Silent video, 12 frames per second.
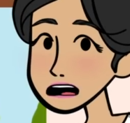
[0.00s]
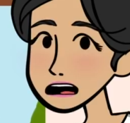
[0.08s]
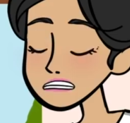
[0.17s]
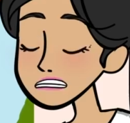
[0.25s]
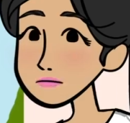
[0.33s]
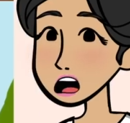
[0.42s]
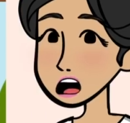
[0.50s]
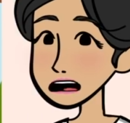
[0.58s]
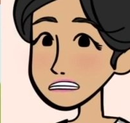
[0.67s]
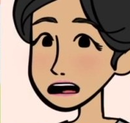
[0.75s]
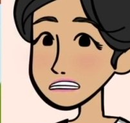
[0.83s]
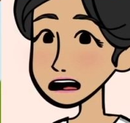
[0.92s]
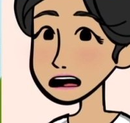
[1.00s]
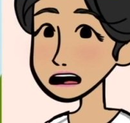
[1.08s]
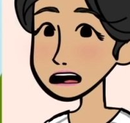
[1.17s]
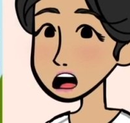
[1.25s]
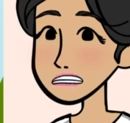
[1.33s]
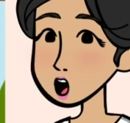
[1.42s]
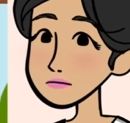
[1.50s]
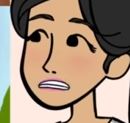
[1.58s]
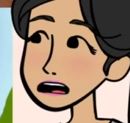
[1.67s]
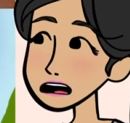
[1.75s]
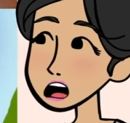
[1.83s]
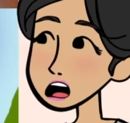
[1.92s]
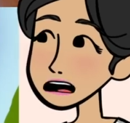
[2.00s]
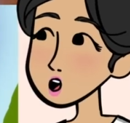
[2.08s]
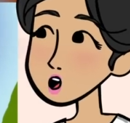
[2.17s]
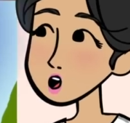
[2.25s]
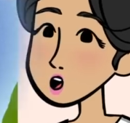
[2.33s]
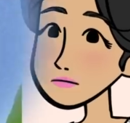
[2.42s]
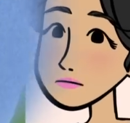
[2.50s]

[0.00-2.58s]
that, by the way, this guy is from Chicago.